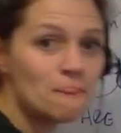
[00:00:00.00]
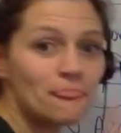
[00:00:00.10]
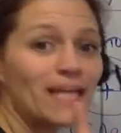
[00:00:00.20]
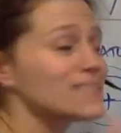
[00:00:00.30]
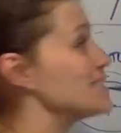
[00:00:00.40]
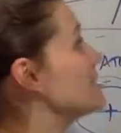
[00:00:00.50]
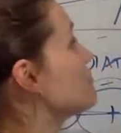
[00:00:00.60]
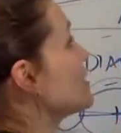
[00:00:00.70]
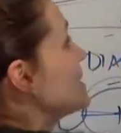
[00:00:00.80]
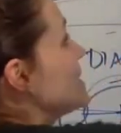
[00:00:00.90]
That's
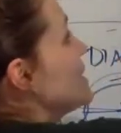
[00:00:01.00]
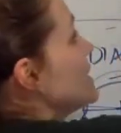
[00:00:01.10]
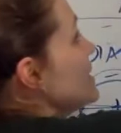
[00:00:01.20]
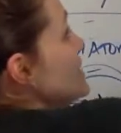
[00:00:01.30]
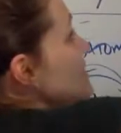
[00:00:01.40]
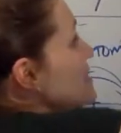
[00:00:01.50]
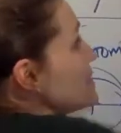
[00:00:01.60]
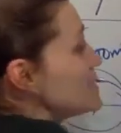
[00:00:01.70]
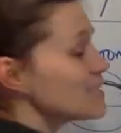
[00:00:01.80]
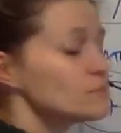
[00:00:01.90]
different than this
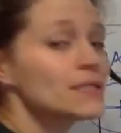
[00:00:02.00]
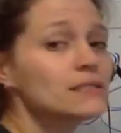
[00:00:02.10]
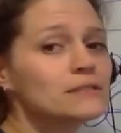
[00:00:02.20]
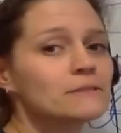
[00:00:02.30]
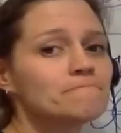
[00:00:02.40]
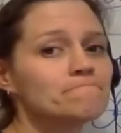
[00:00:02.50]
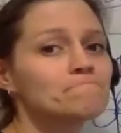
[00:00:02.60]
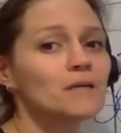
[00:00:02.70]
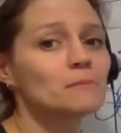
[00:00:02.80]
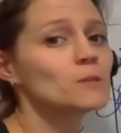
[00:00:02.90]
sigma.
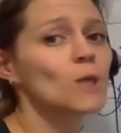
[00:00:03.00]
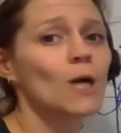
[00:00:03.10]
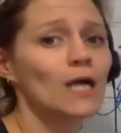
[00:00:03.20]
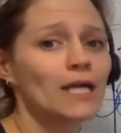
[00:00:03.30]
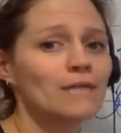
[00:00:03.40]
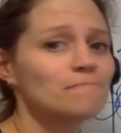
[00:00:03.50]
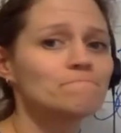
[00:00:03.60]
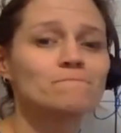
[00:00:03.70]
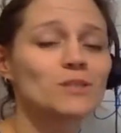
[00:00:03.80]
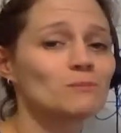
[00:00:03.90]
I'm sorry,
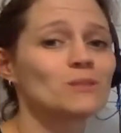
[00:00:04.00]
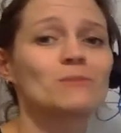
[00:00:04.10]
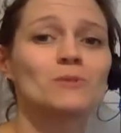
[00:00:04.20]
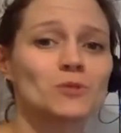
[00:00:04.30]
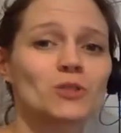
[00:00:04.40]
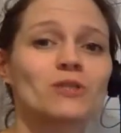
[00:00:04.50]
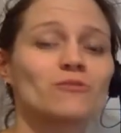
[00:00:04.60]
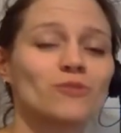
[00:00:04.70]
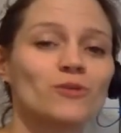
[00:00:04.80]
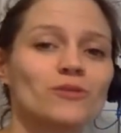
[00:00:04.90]
term symbols are
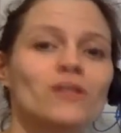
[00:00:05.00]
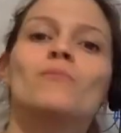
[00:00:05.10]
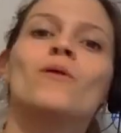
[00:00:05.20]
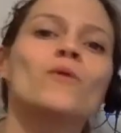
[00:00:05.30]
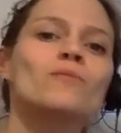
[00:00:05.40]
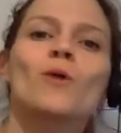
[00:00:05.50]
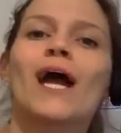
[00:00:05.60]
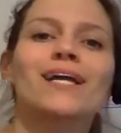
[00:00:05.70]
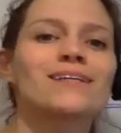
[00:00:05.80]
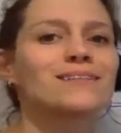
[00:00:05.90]
confusing, but with
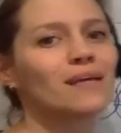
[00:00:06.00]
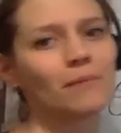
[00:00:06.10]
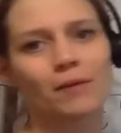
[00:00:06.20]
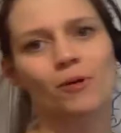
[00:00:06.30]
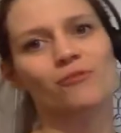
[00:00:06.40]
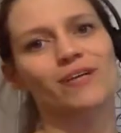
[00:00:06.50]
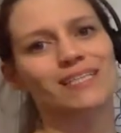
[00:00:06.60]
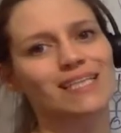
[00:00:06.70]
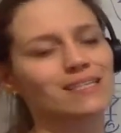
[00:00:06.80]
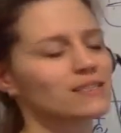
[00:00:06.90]
practice, they make perfect
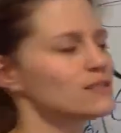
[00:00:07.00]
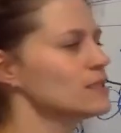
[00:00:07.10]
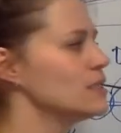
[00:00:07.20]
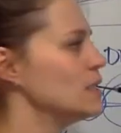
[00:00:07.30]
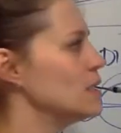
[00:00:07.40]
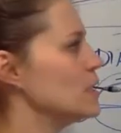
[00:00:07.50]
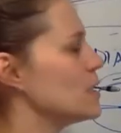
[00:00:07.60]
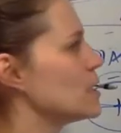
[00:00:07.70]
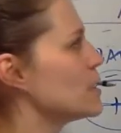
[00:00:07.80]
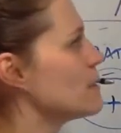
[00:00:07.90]
sense.
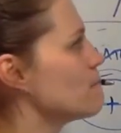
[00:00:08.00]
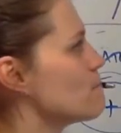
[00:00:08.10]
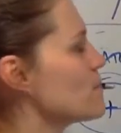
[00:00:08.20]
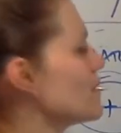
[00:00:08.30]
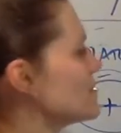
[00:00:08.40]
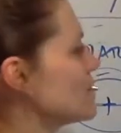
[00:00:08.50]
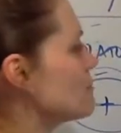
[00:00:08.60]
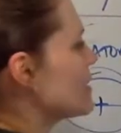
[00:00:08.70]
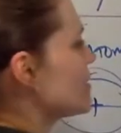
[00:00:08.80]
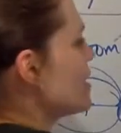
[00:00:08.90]
Same
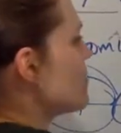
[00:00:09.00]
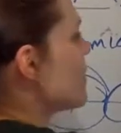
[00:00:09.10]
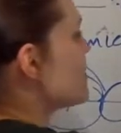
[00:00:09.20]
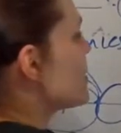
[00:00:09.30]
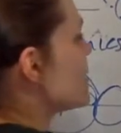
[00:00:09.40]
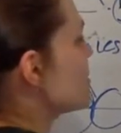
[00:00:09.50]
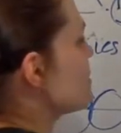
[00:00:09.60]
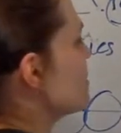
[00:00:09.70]
thing, think about this.